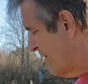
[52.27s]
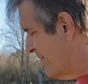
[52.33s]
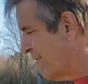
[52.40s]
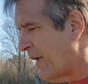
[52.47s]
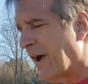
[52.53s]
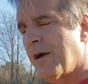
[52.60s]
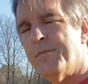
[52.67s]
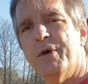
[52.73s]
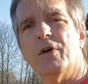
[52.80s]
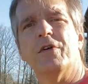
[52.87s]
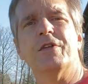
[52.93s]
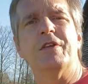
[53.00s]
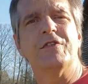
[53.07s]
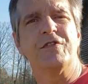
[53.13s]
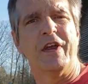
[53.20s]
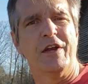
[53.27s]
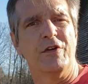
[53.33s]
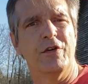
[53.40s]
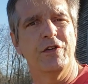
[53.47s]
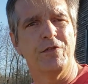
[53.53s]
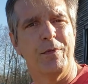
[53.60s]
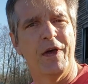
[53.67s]
viability
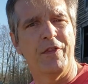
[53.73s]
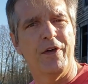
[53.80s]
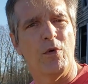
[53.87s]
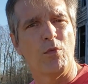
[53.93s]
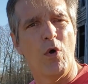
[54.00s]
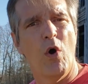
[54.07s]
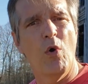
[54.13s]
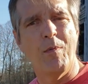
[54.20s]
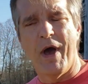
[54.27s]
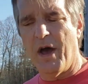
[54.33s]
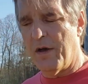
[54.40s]
standard is met that Roe